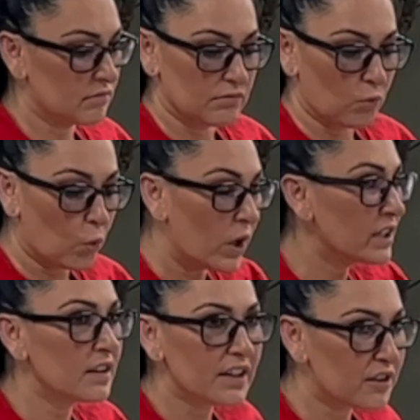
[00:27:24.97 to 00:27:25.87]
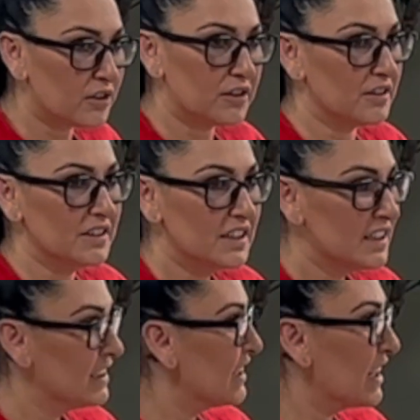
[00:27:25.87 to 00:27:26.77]
one little
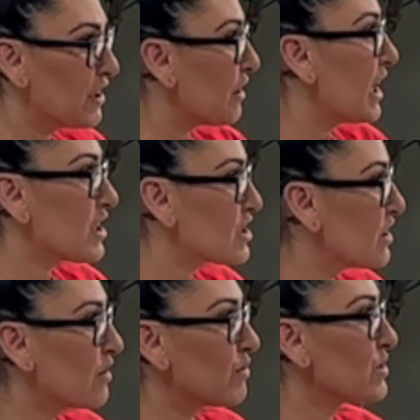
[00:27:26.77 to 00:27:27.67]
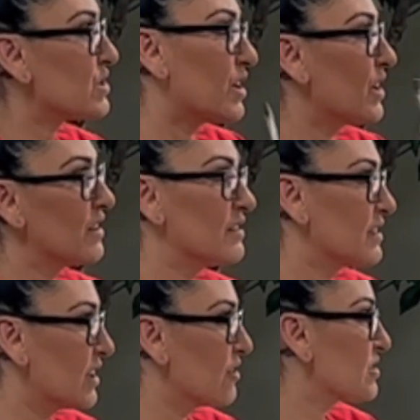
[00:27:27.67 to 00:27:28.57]
interaction will start,
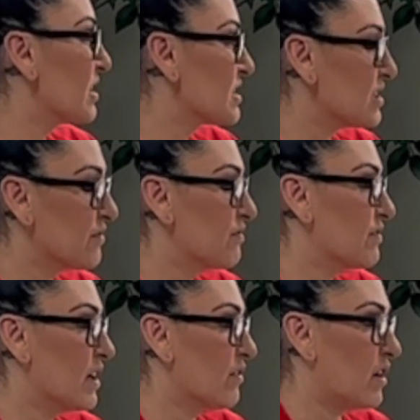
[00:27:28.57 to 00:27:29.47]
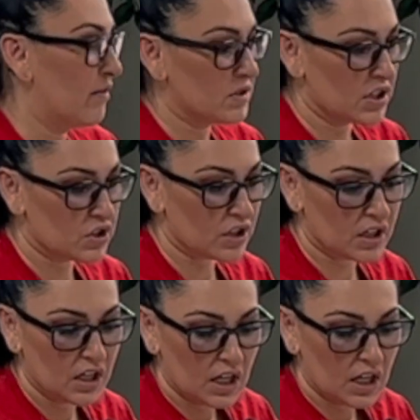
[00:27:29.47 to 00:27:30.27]
tons of conversation.